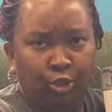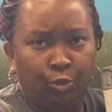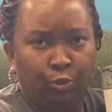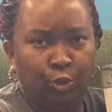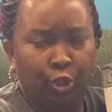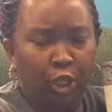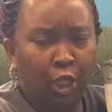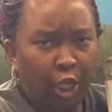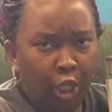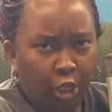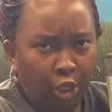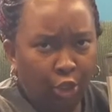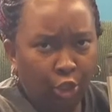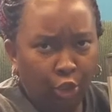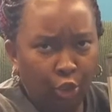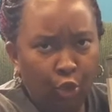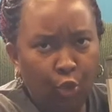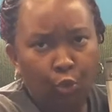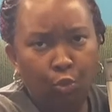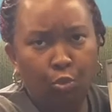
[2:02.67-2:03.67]
to eat
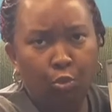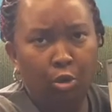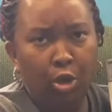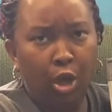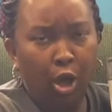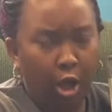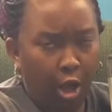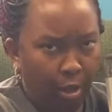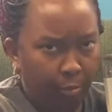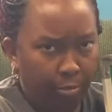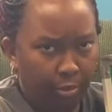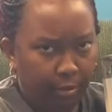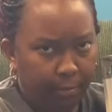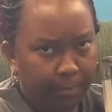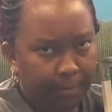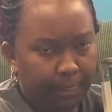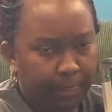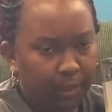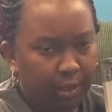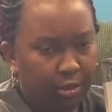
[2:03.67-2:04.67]
you up.
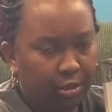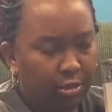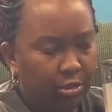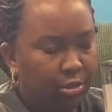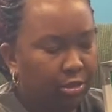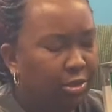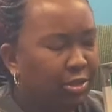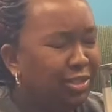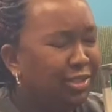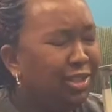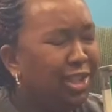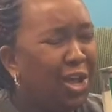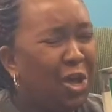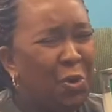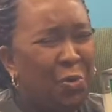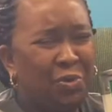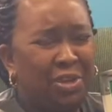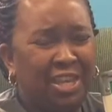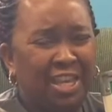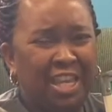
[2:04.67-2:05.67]

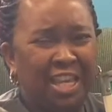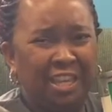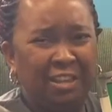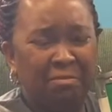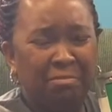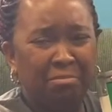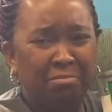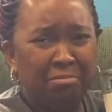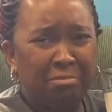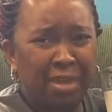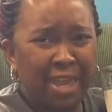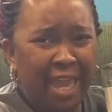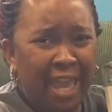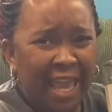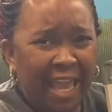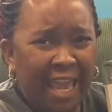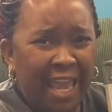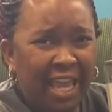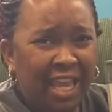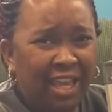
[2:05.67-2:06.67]
Don't eat
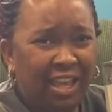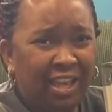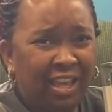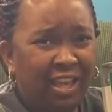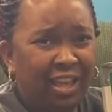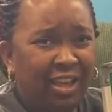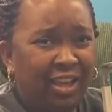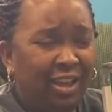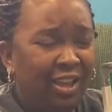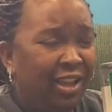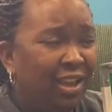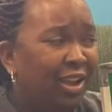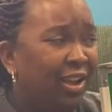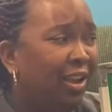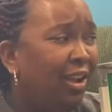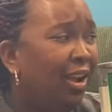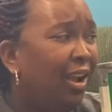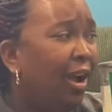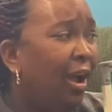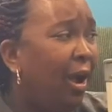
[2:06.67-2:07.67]
me.
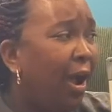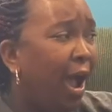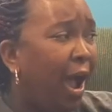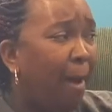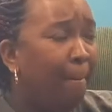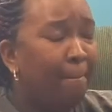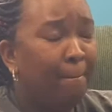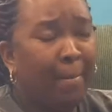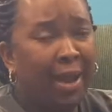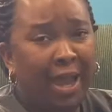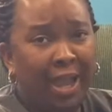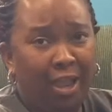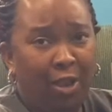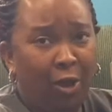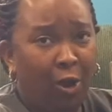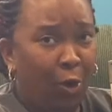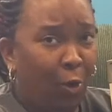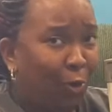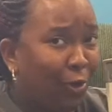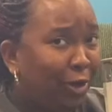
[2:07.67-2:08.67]
My
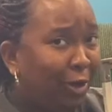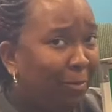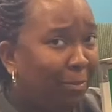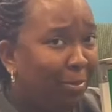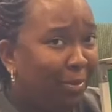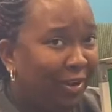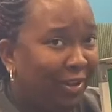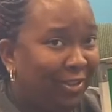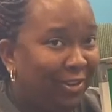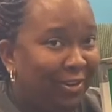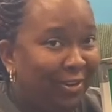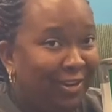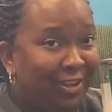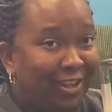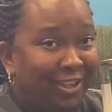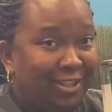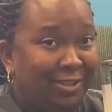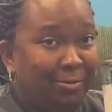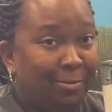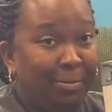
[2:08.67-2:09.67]
older brother
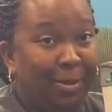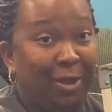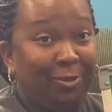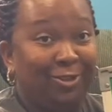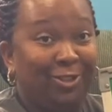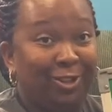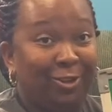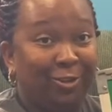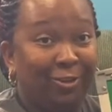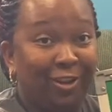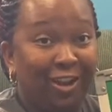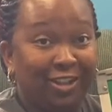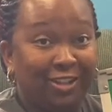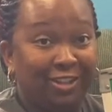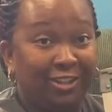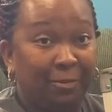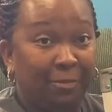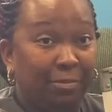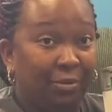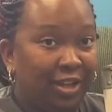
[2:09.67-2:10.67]
is about to cross
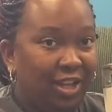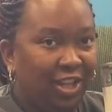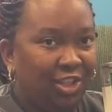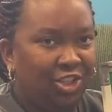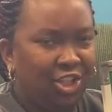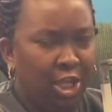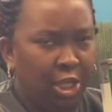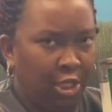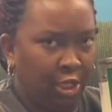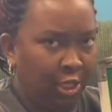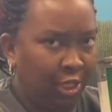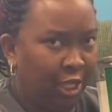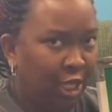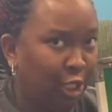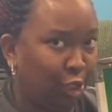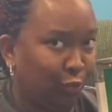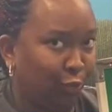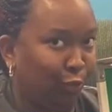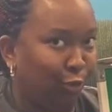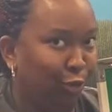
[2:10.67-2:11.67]
the bridge and
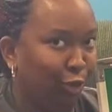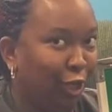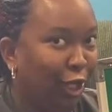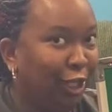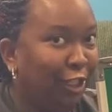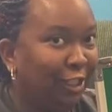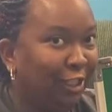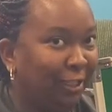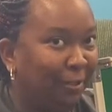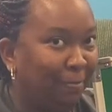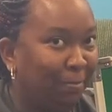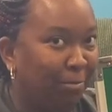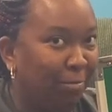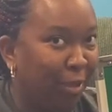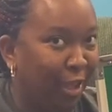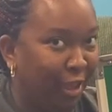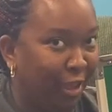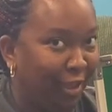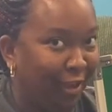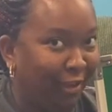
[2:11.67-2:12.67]
he's really
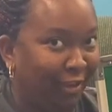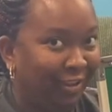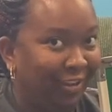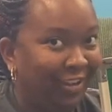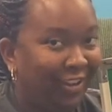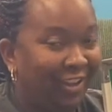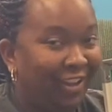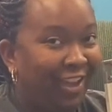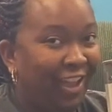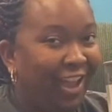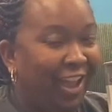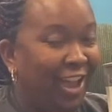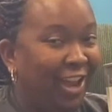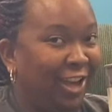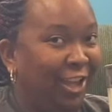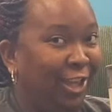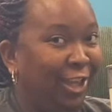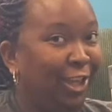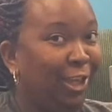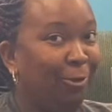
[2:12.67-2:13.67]
big and
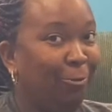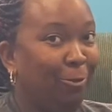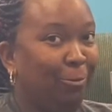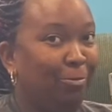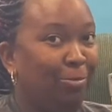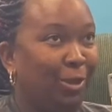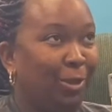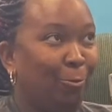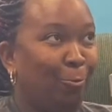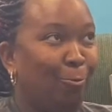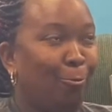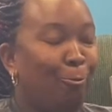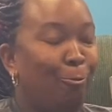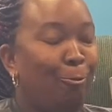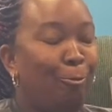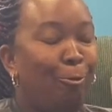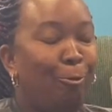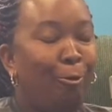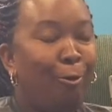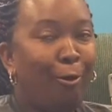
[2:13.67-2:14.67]
he will be
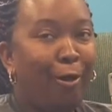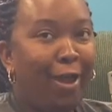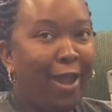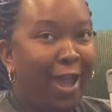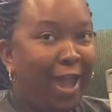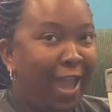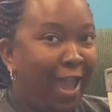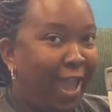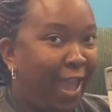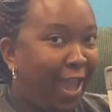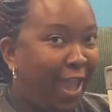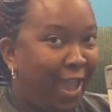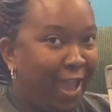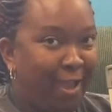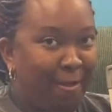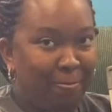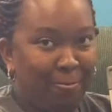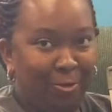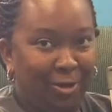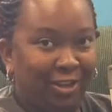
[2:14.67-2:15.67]

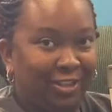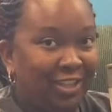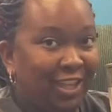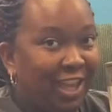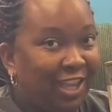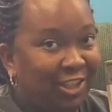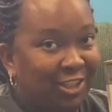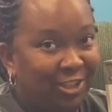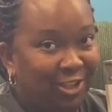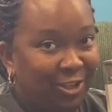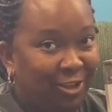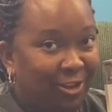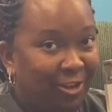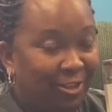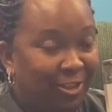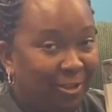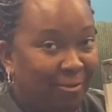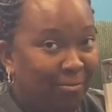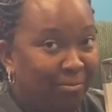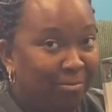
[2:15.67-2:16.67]
way more tastier
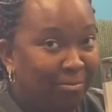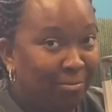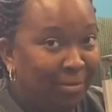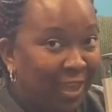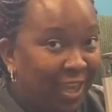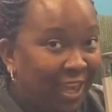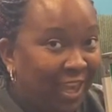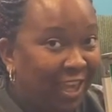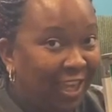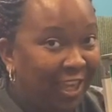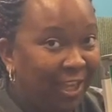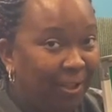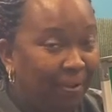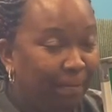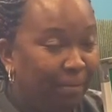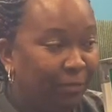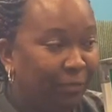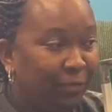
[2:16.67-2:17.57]
than me.